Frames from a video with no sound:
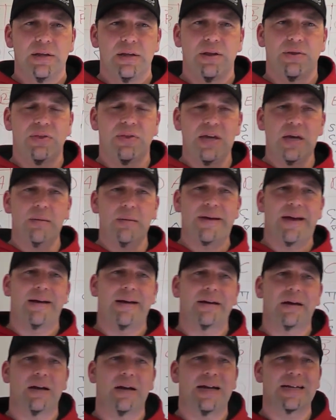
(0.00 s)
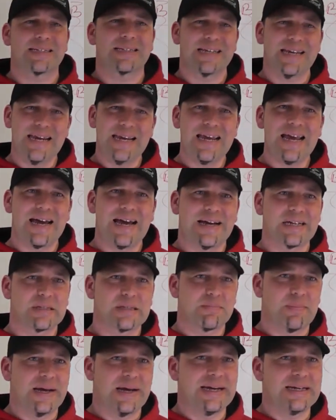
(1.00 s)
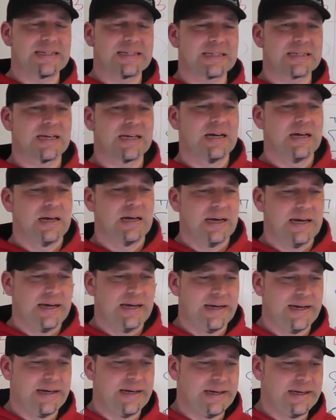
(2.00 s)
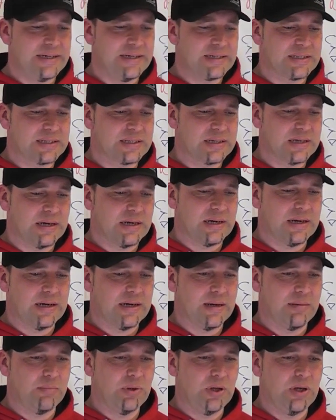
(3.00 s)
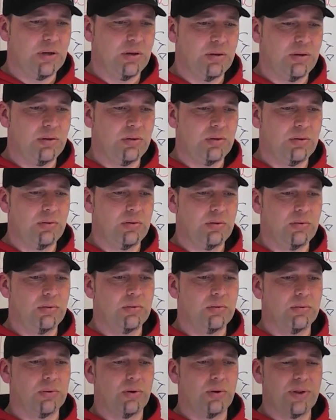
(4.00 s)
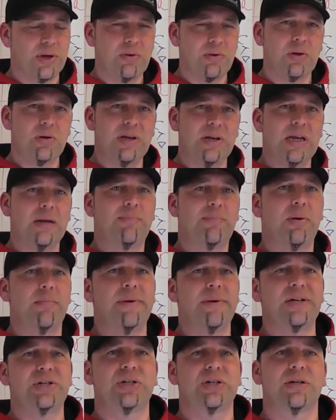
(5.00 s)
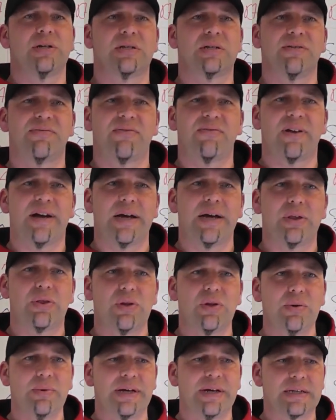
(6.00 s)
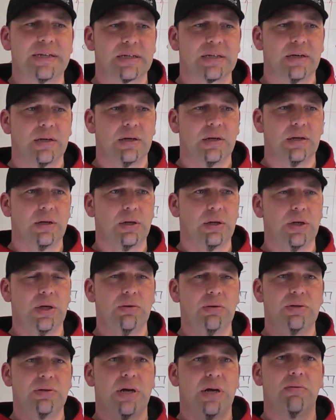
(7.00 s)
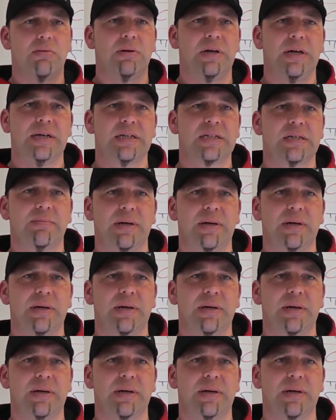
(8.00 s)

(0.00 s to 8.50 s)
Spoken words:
The thing about Class E airspace is although you need permission to fly through it, you don't need to